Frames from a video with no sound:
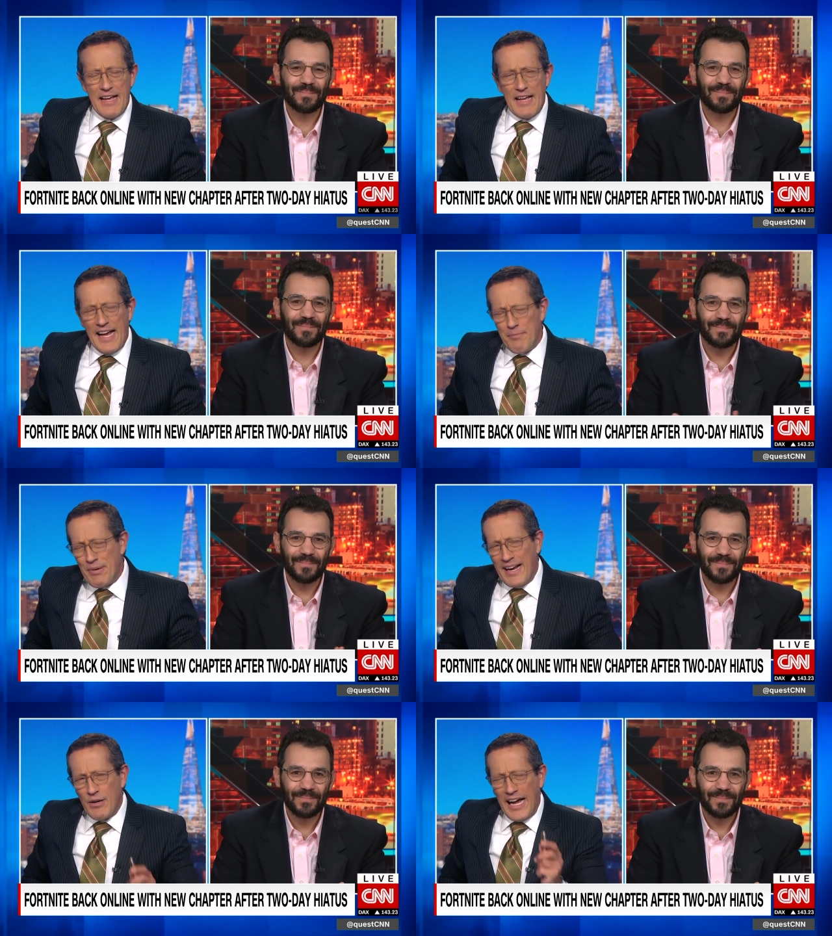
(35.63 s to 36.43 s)
Speaker 1: Uh, but
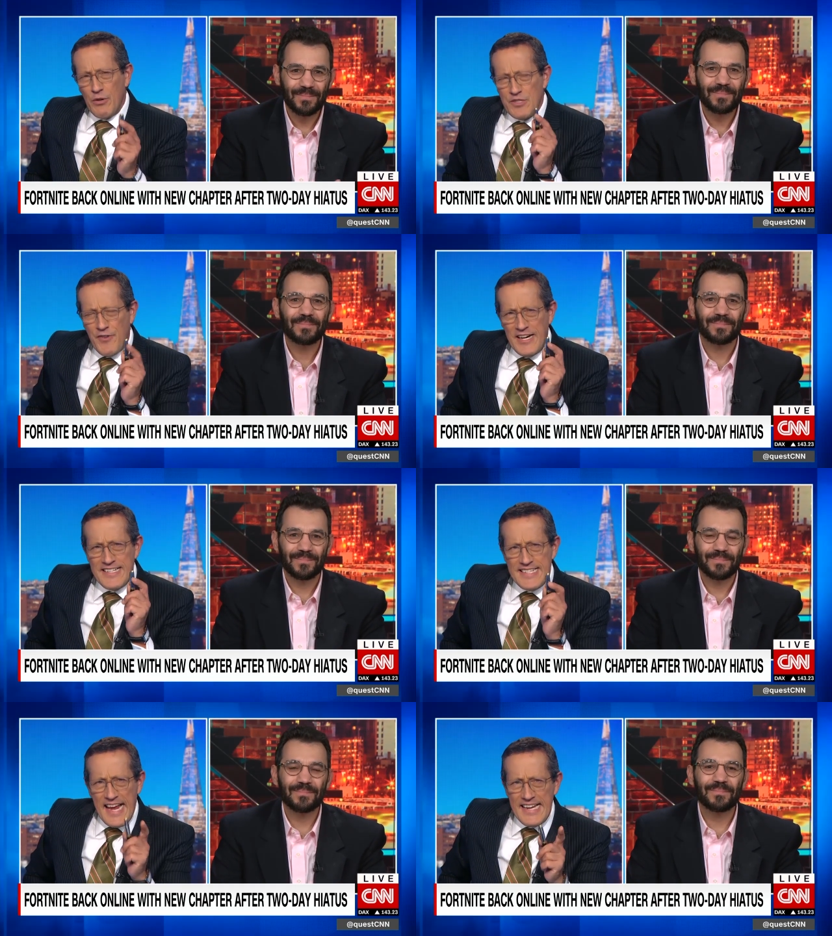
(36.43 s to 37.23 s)
I, I, was very
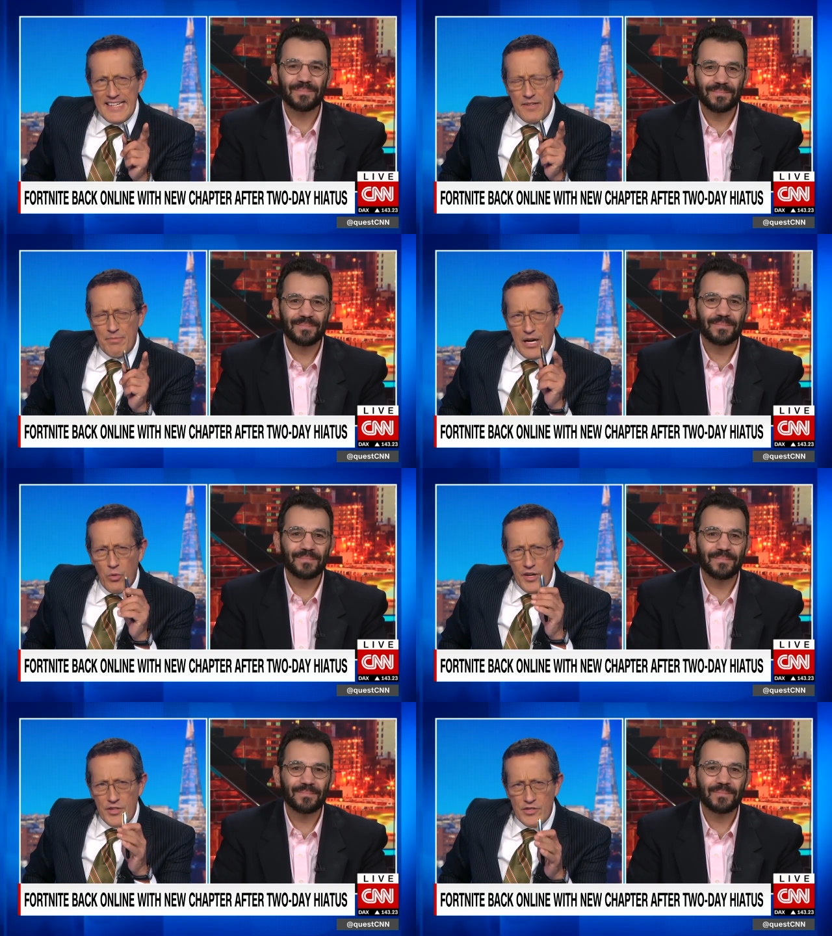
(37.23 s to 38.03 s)
taken by
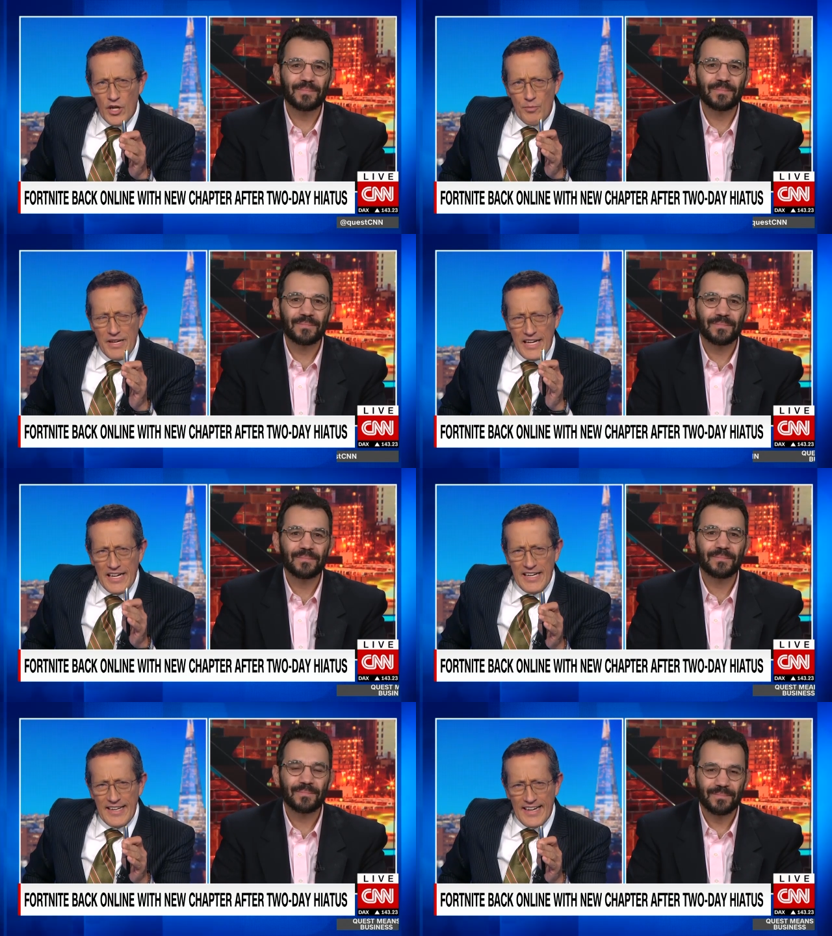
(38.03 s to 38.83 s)
what you told me
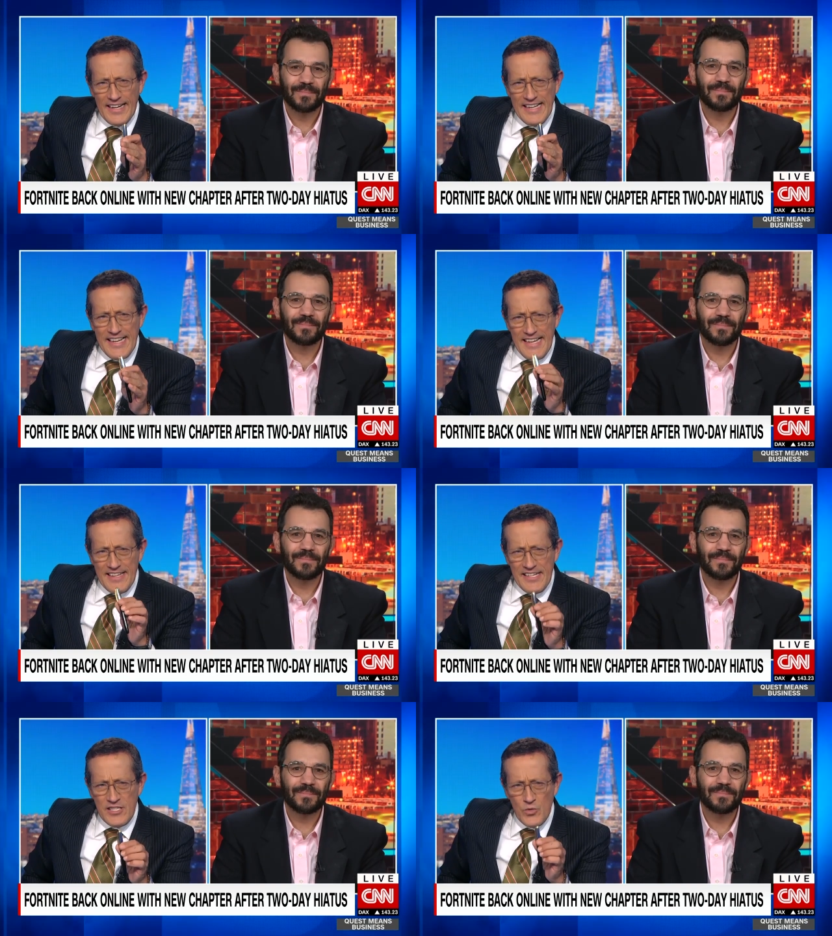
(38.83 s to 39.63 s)
earlier.
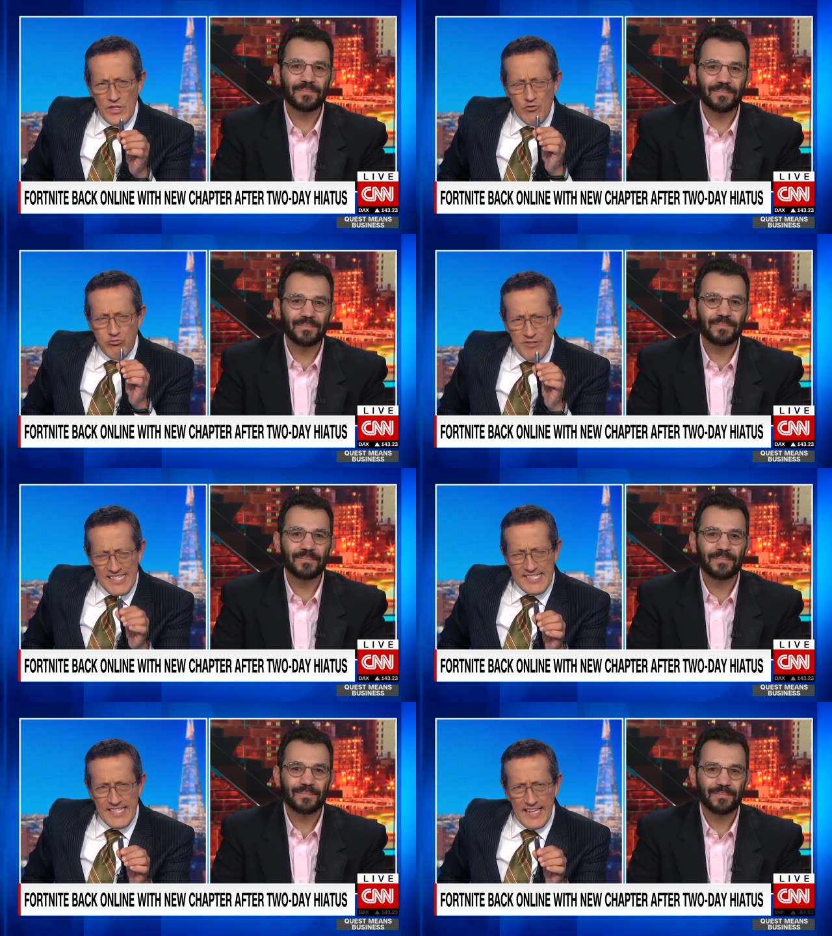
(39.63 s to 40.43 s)
This was
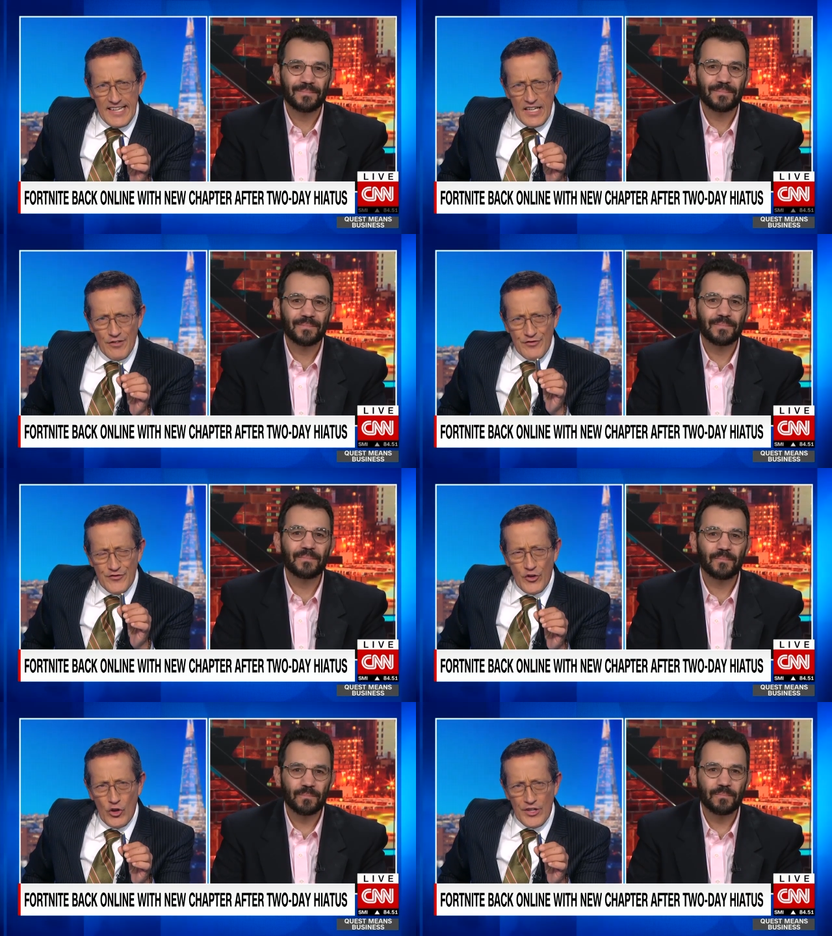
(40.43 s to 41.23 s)
risky of
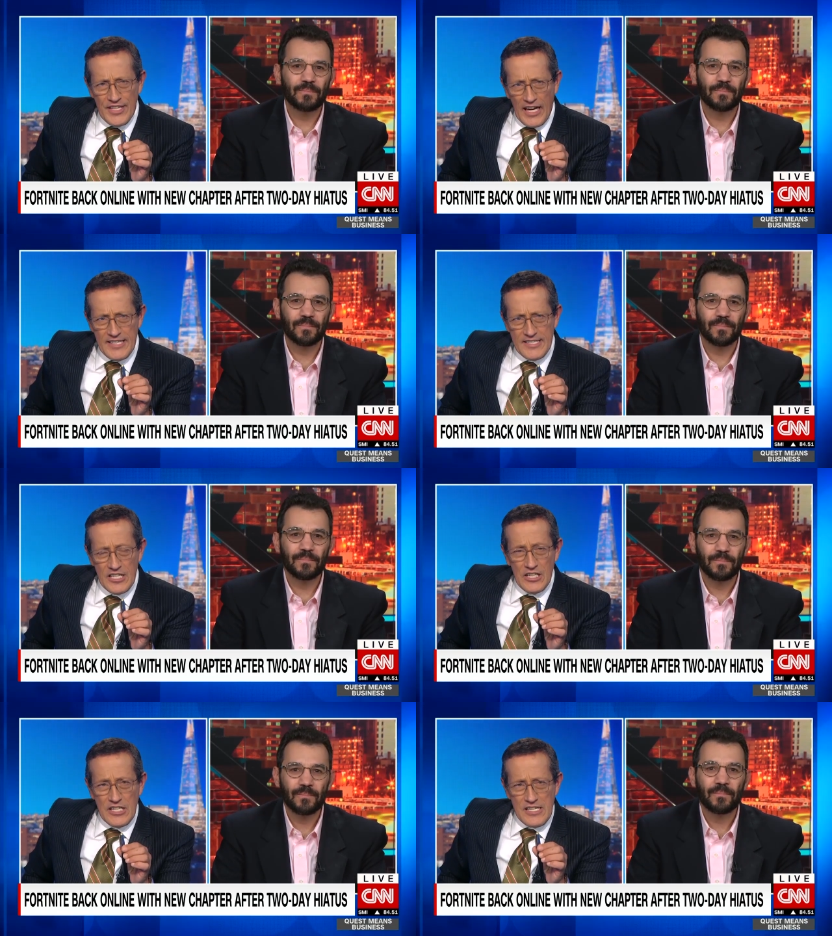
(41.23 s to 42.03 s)
Fortnite
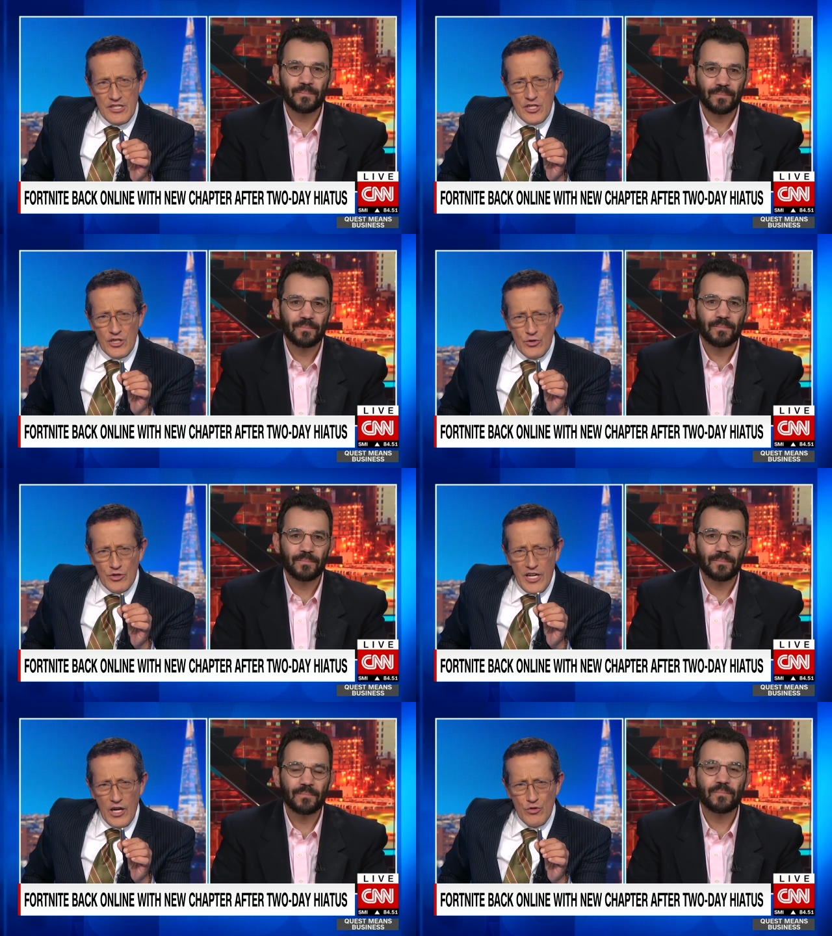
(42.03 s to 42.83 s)
to
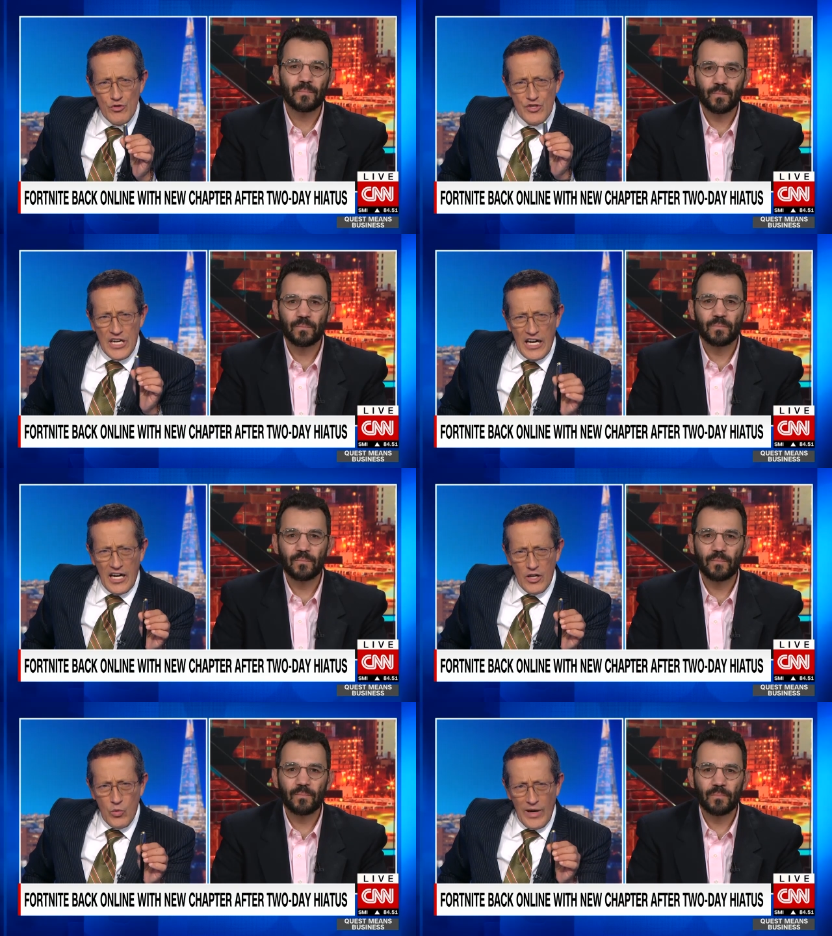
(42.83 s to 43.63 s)
go
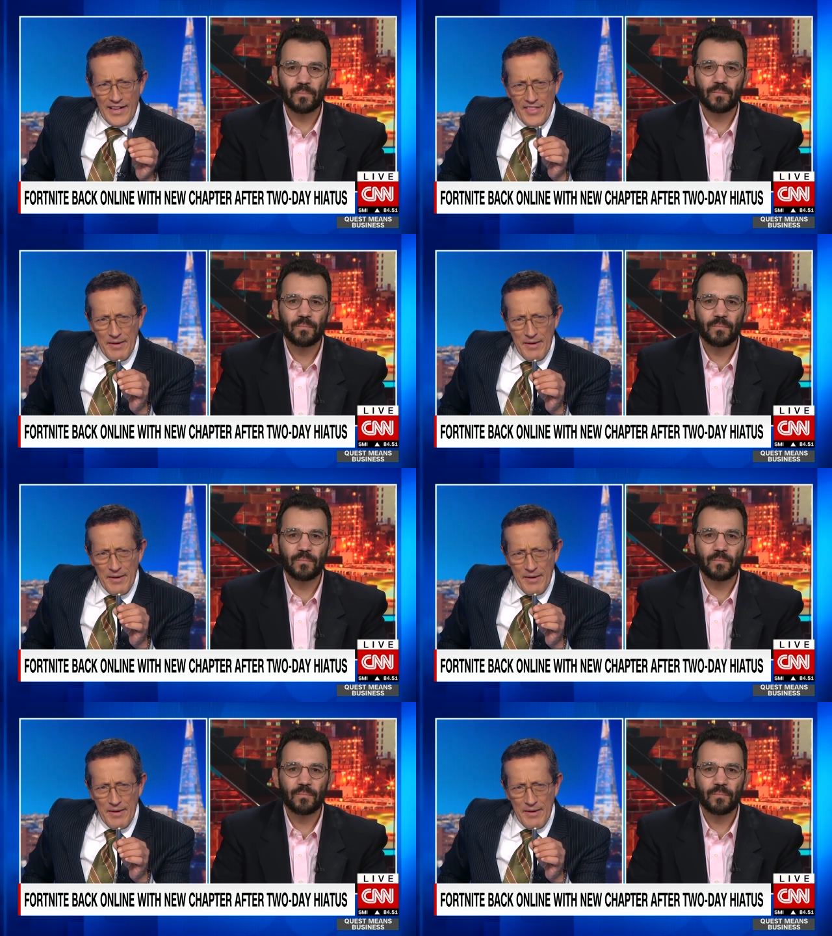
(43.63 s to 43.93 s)
dark while they